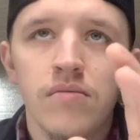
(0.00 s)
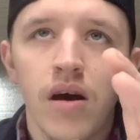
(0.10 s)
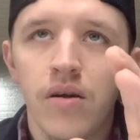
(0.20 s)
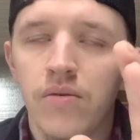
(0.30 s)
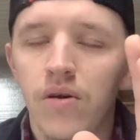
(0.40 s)

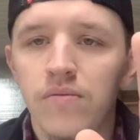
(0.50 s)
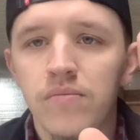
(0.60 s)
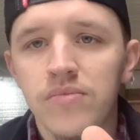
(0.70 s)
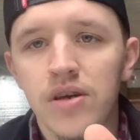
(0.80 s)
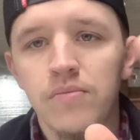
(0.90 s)
I don't know if
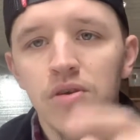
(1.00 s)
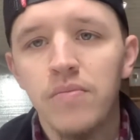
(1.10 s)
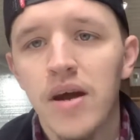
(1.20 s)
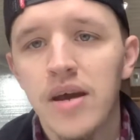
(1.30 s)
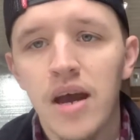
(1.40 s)
some of you
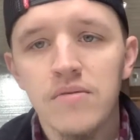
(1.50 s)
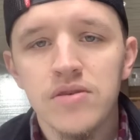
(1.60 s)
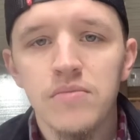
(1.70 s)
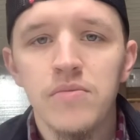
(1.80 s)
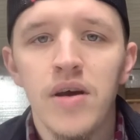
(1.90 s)
may have,
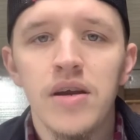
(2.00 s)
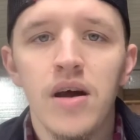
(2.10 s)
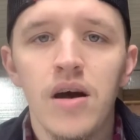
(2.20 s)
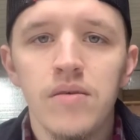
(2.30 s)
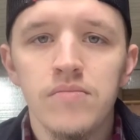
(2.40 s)
some of you may
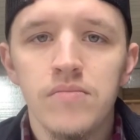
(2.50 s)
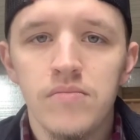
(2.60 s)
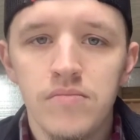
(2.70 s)
not,